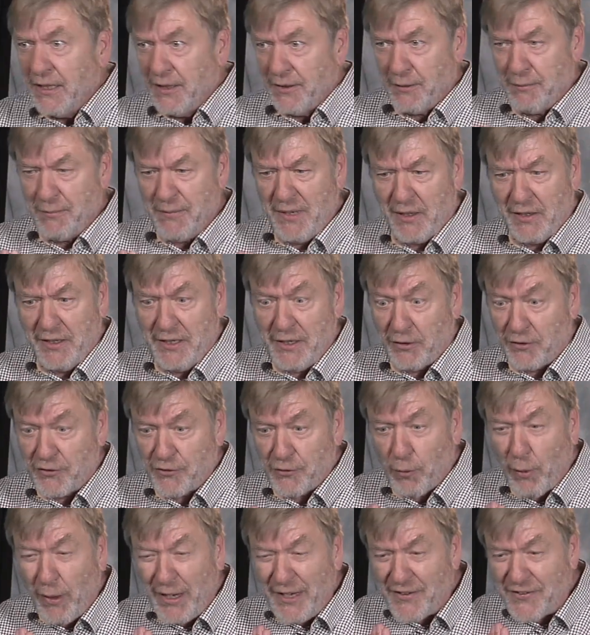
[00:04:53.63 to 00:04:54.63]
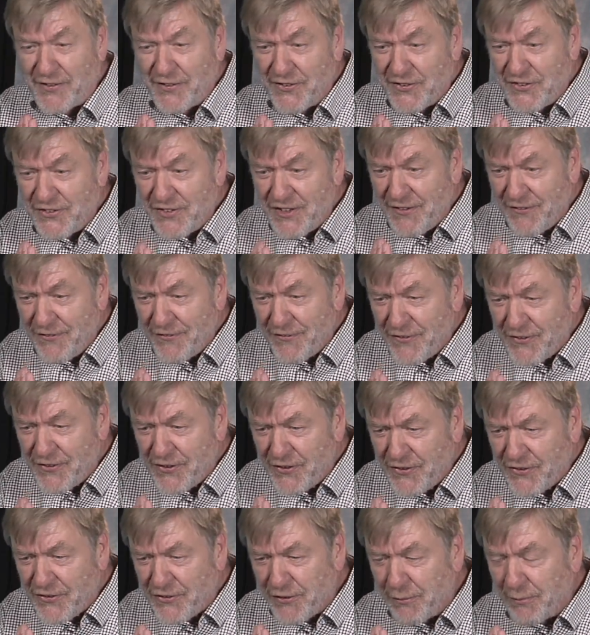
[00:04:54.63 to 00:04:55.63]
The middle ear is quite a stiff
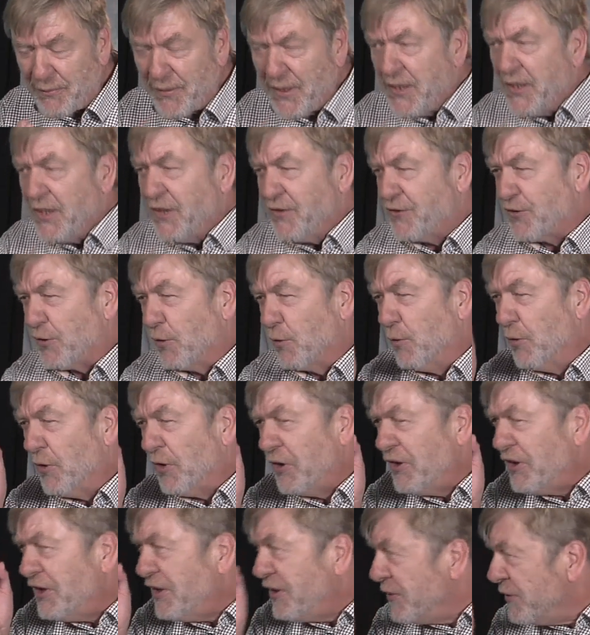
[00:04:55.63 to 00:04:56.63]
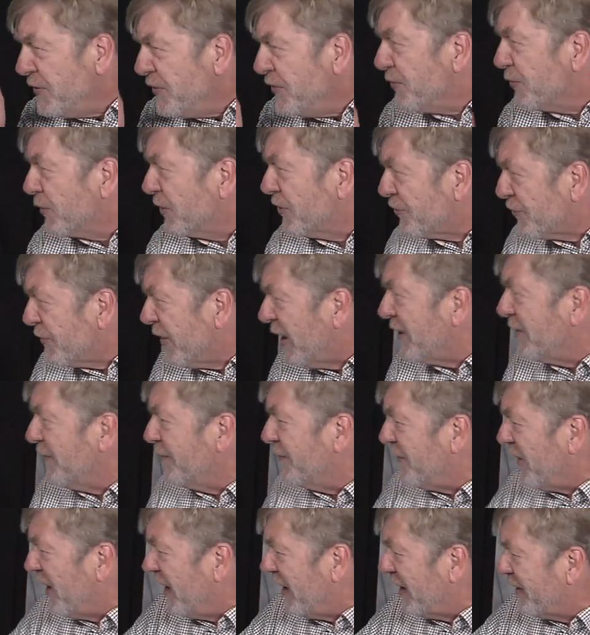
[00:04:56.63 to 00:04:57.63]
system. So we're use, we're trying to
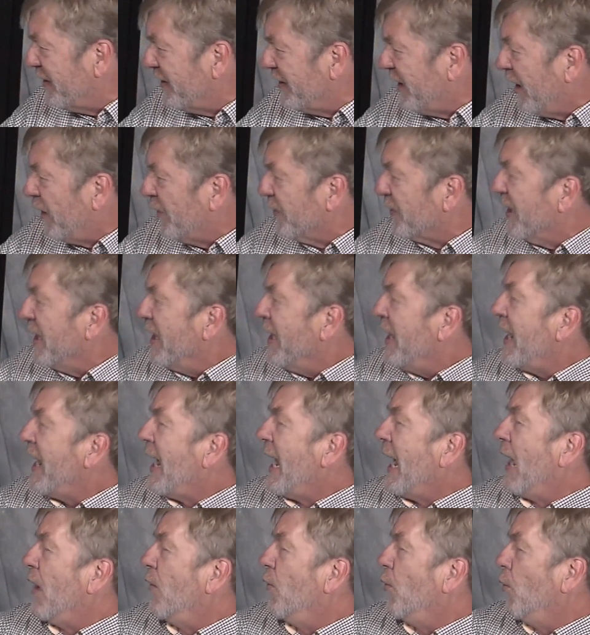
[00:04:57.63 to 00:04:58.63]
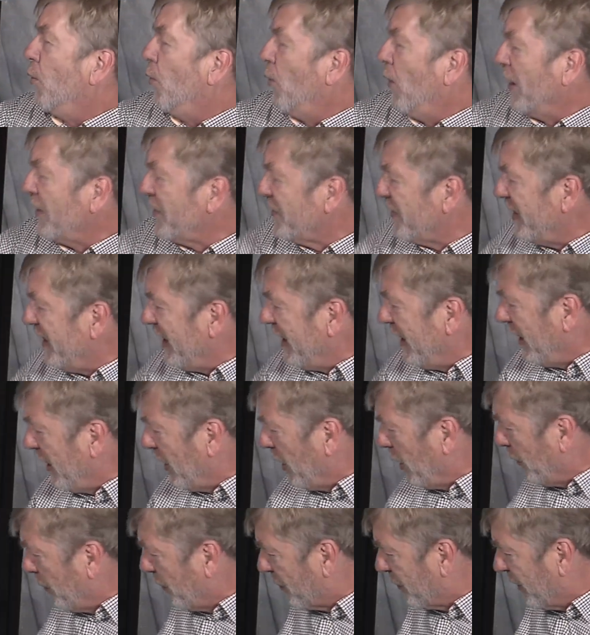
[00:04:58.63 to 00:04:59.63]
find out at what
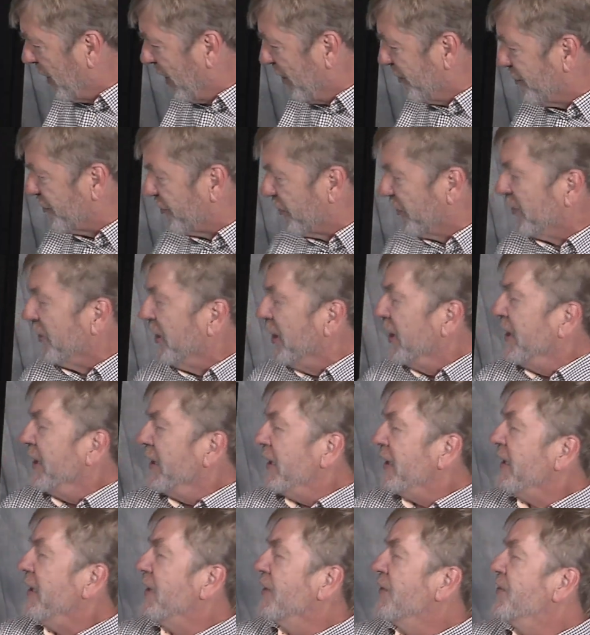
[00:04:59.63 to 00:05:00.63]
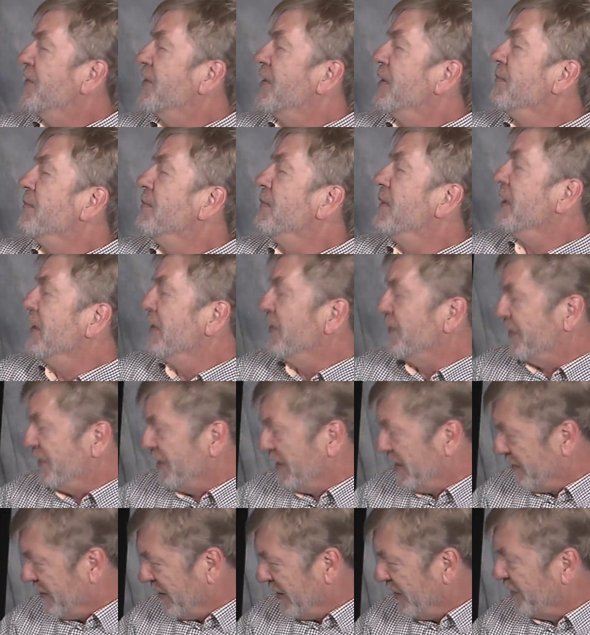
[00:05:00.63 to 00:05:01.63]
air pressure is the, is
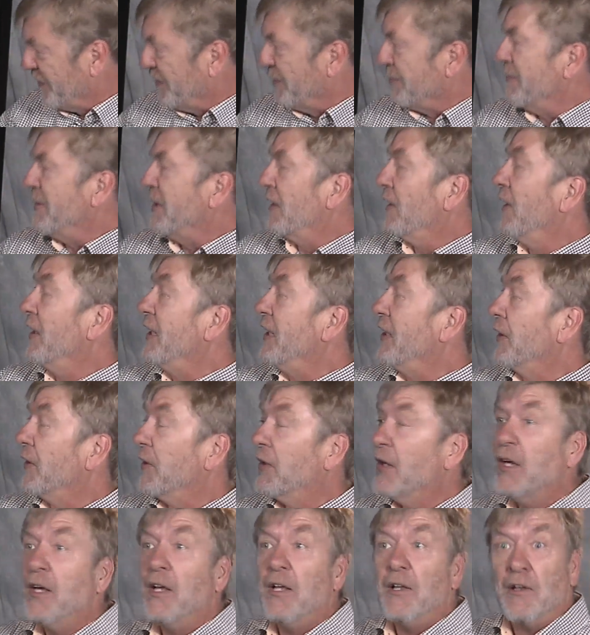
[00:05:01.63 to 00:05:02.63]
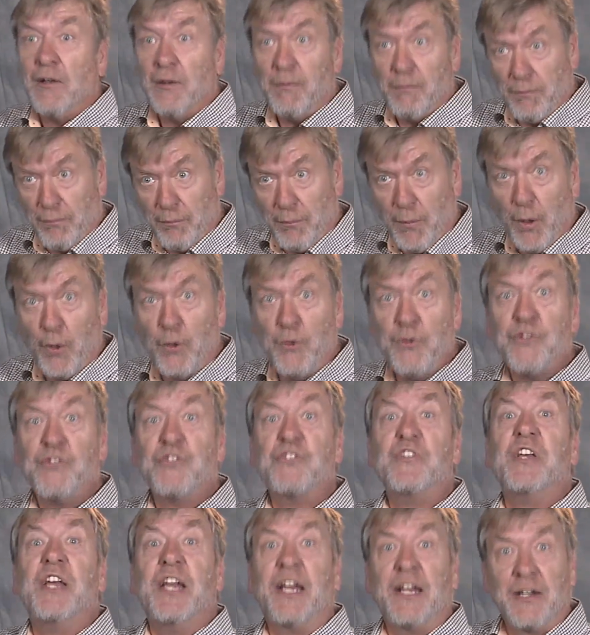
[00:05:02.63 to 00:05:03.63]
the, is the middle ear
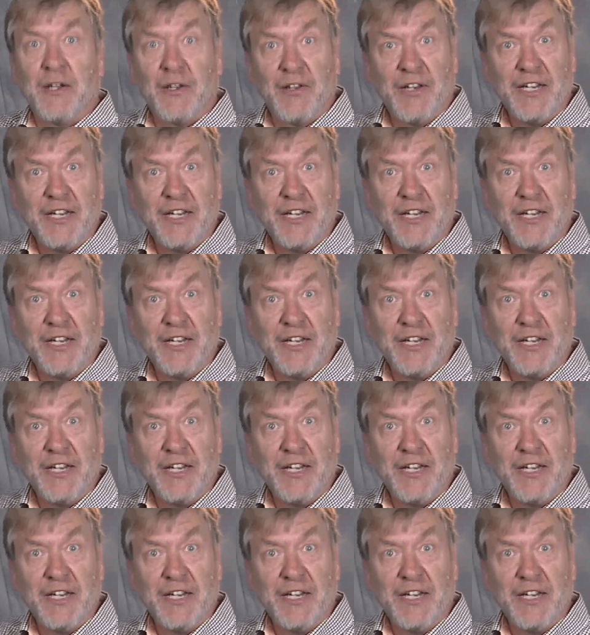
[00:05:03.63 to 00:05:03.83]
most and